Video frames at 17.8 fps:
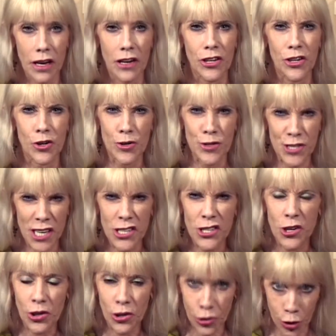"You're such
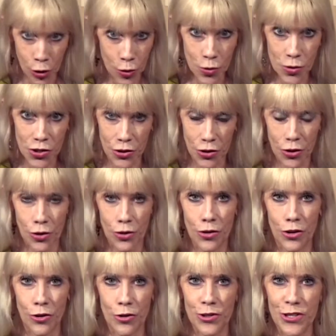a loser,
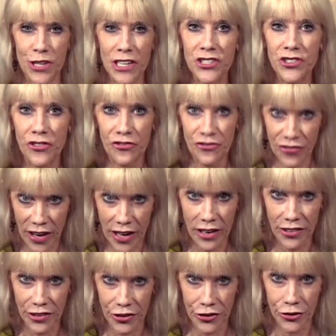you're such a
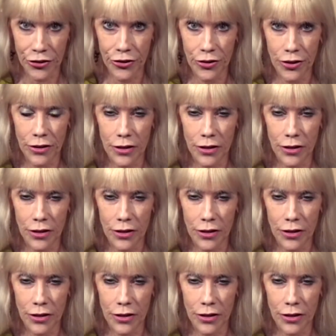failure."